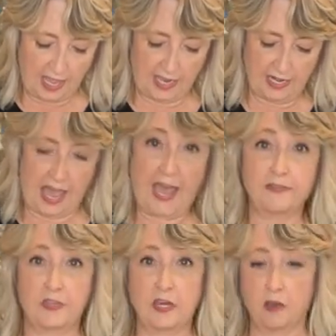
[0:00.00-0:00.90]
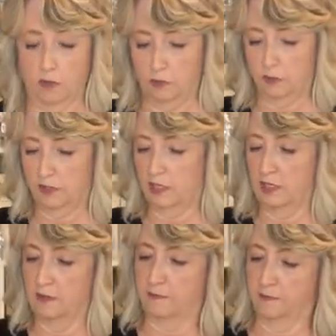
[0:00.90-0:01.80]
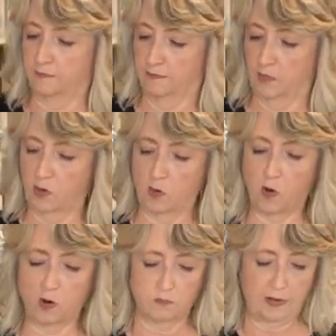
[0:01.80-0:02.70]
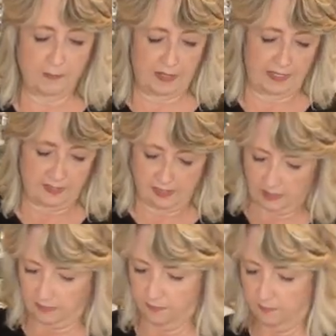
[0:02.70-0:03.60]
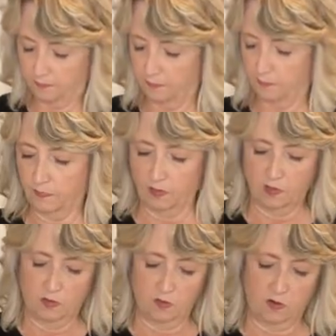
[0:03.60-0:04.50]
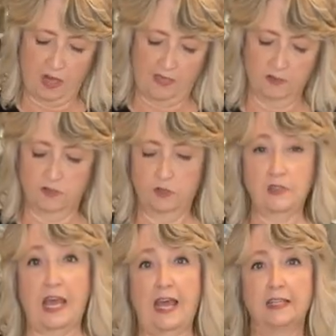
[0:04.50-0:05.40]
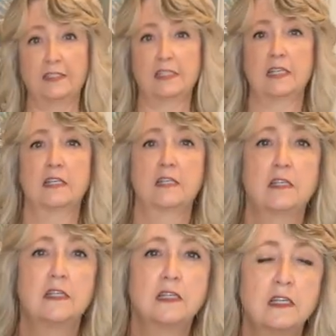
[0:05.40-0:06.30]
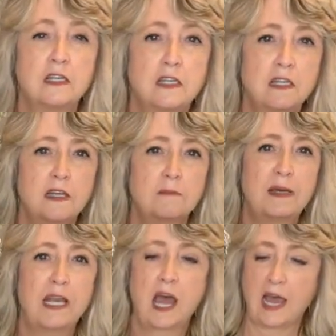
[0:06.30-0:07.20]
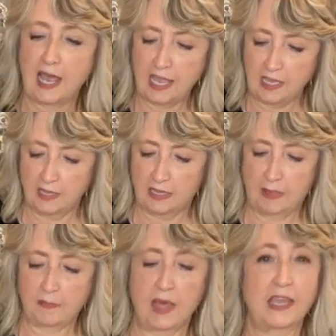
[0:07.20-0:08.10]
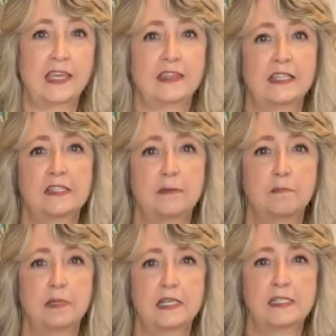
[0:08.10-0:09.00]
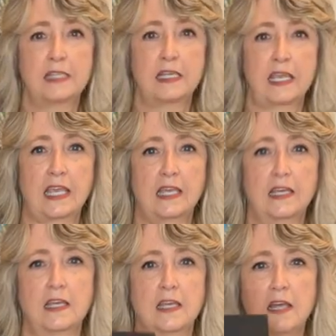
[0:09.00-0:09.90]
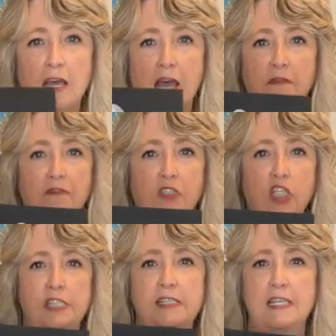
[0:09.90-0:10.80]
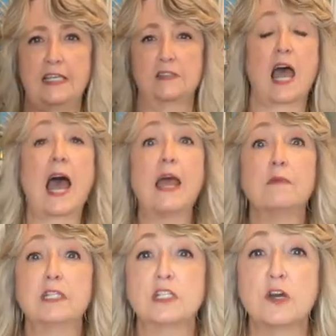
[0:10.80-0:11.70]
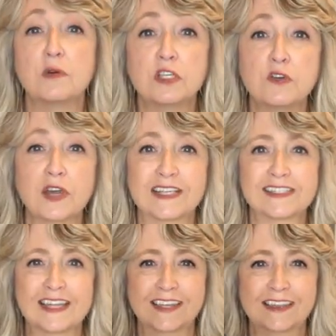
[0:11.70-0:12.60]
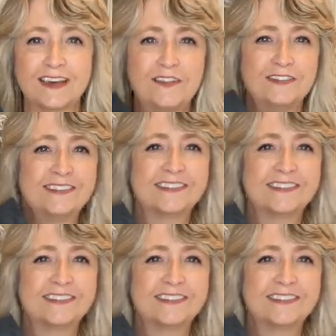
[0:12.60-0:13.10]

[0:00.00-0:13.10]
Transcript: and add those or ribbons or other doodads. But I am liking the simplicity of just this. I wanna know what you guys think though.